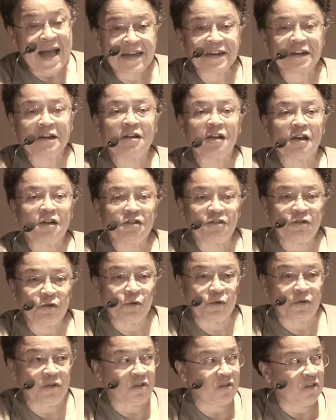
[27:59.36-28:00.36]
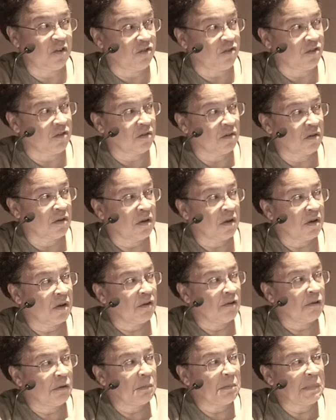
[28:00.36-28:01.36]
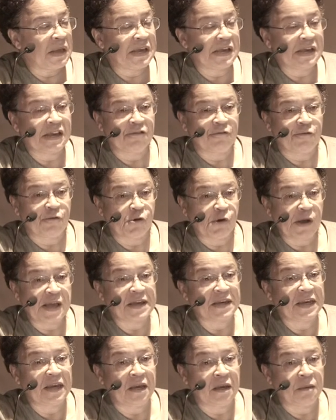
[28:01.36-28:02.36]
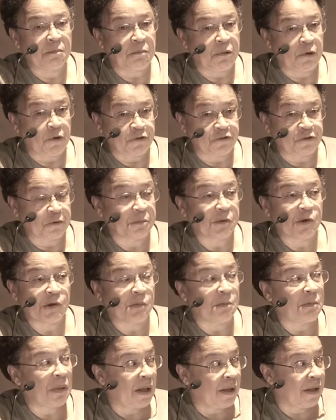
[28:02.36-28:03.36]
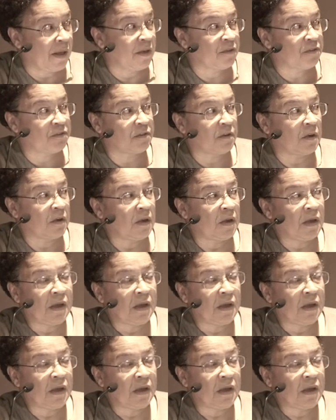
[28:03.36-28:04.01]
Analyze your decision making for any possible bias